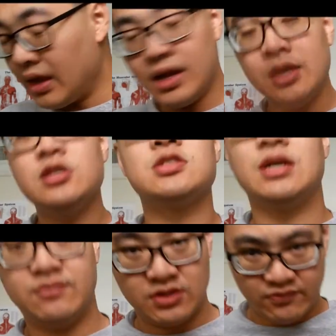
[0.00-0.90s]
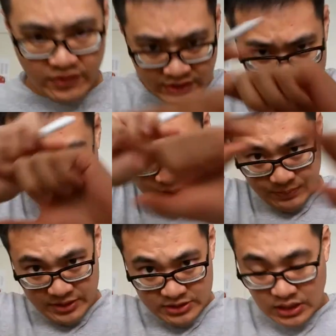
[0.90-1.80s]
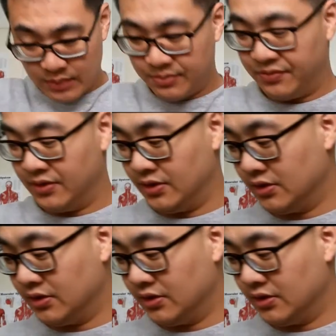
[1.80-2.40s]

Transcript: I just covered the very tippity top of the